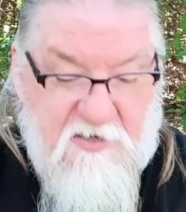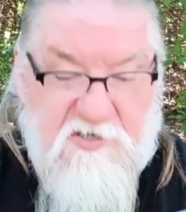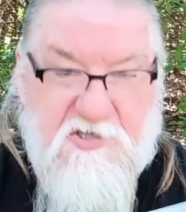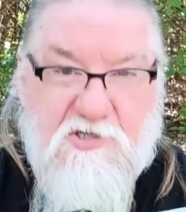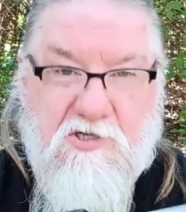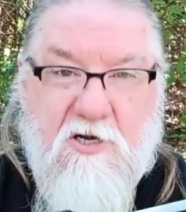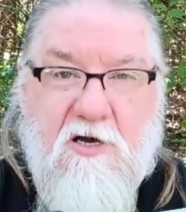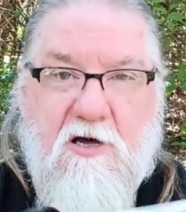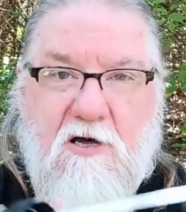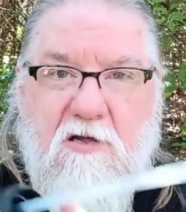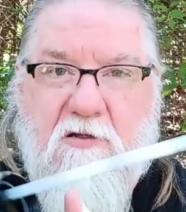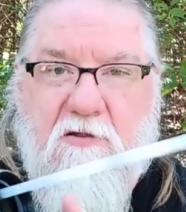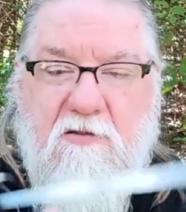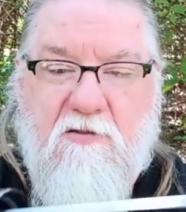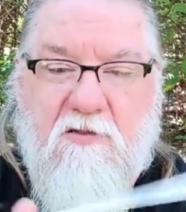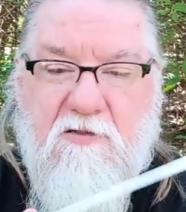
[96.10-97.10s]
straw
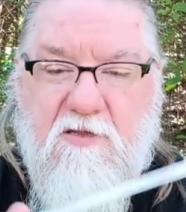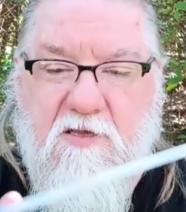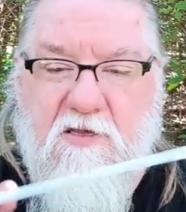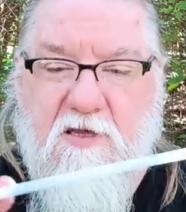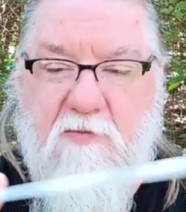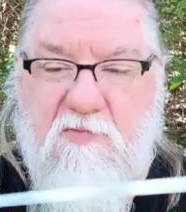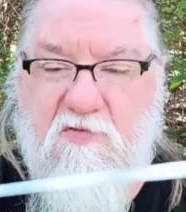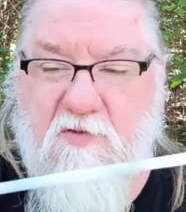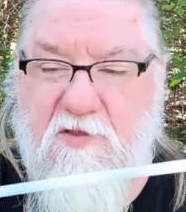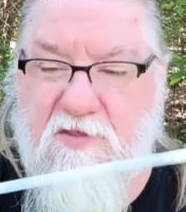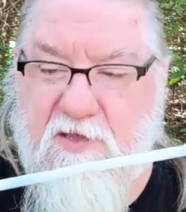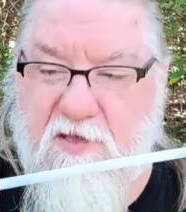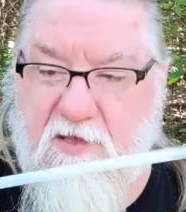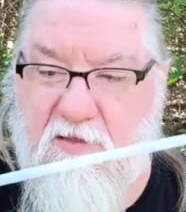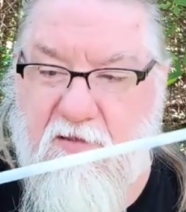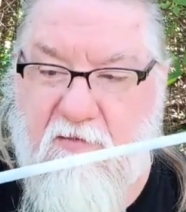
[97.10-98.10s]
that comes with
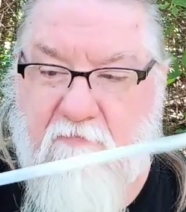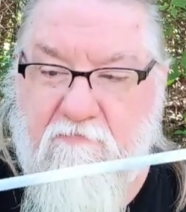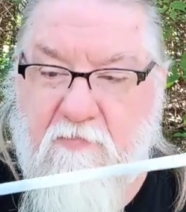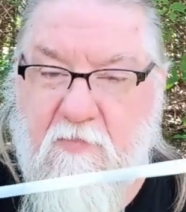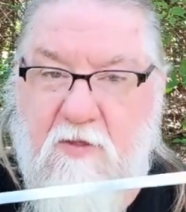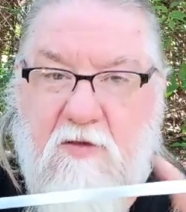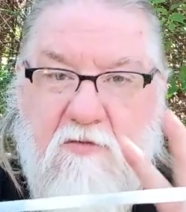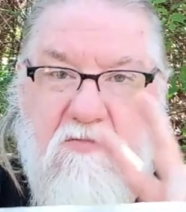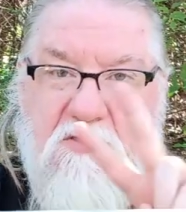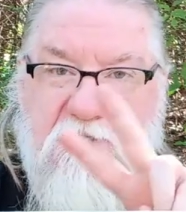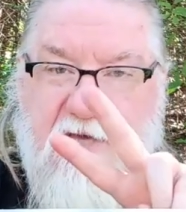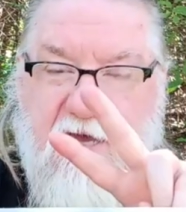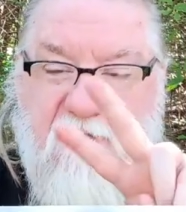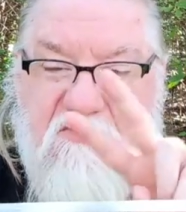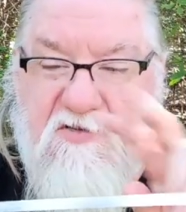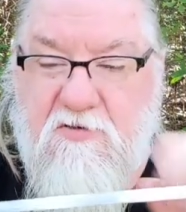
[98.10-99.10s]
it, but
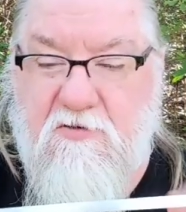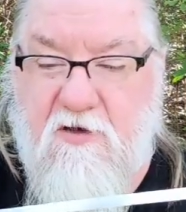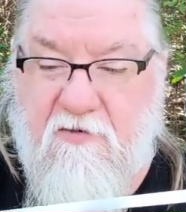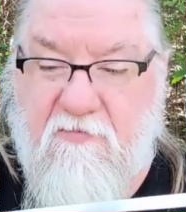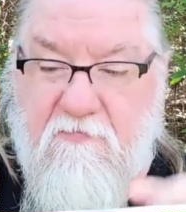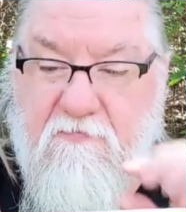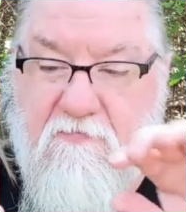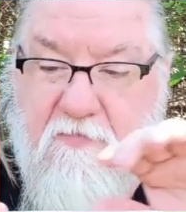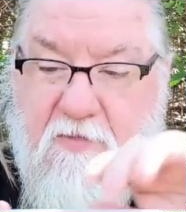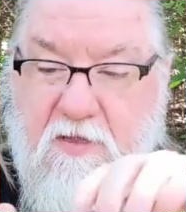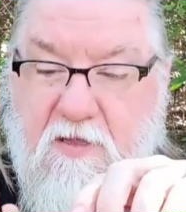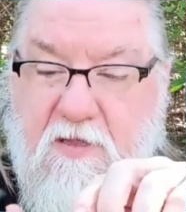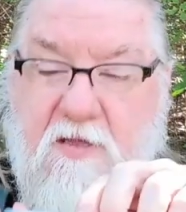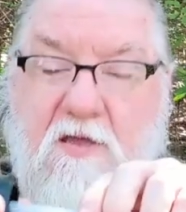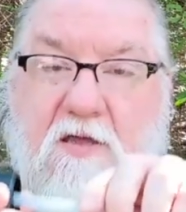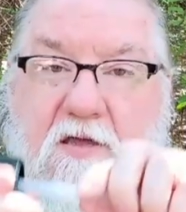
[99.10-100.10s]
you have two of them,
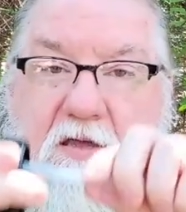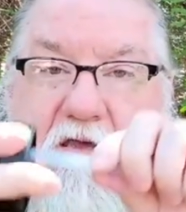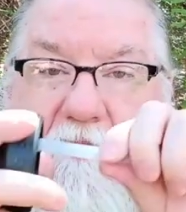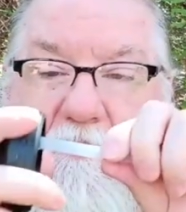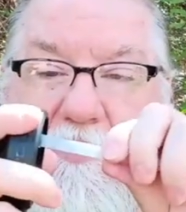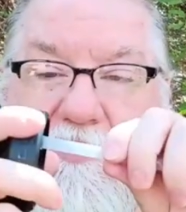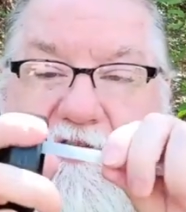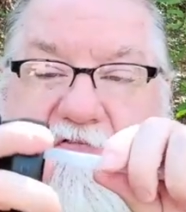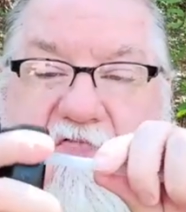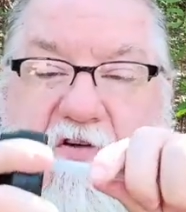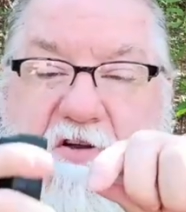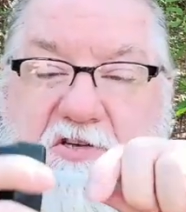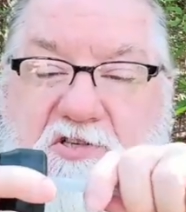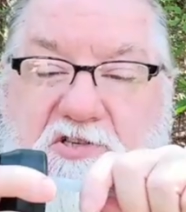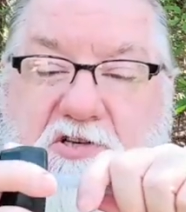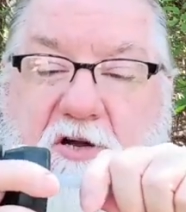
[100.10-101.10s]
put your
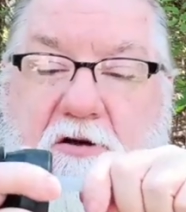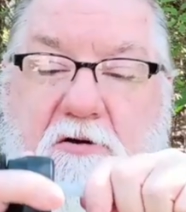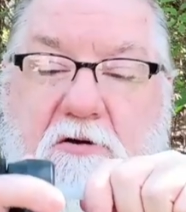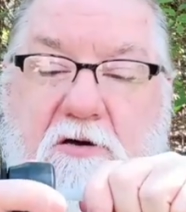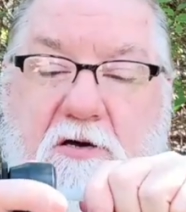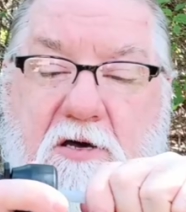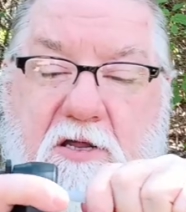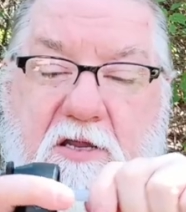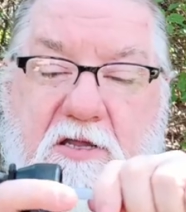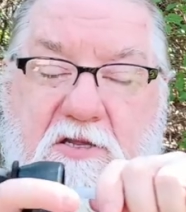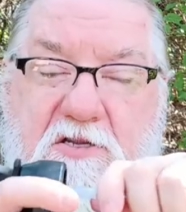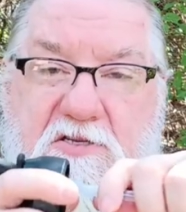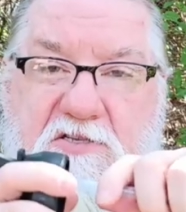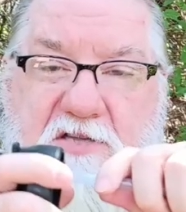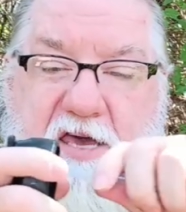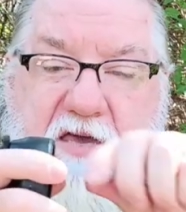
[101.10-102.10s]
first straw on and you
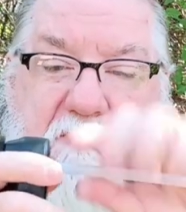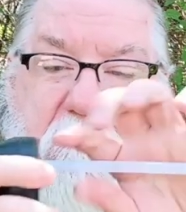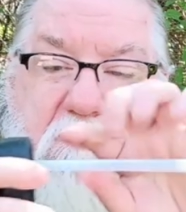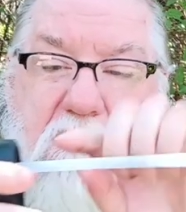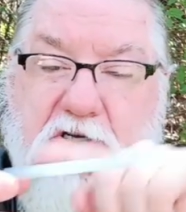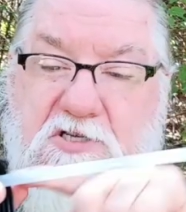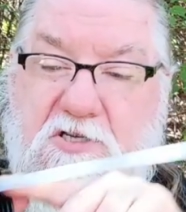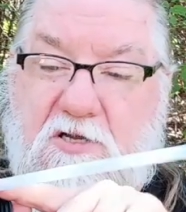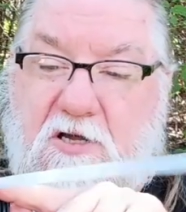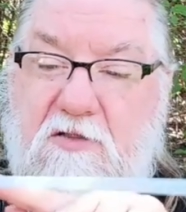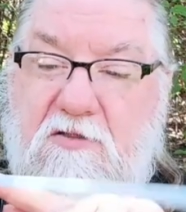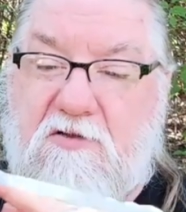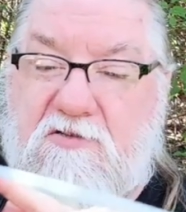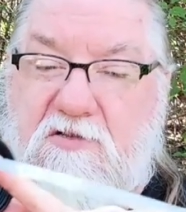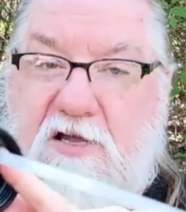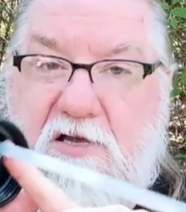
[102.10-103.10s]
just take and push it on.
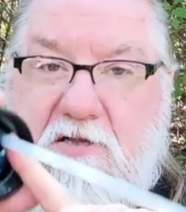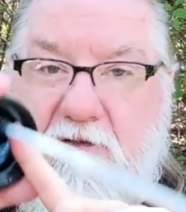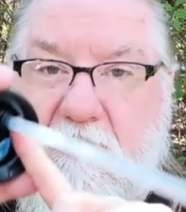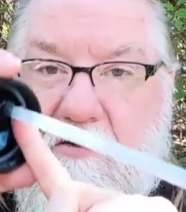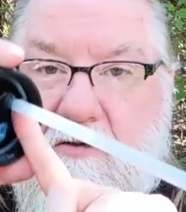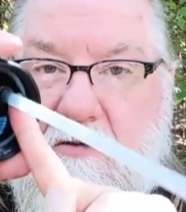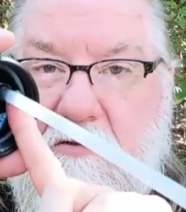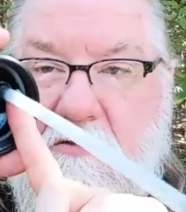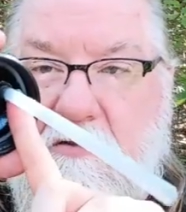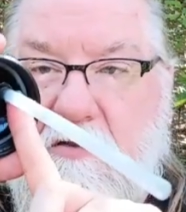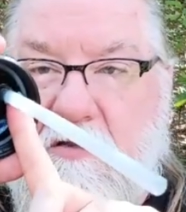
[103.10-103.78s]
There's like a little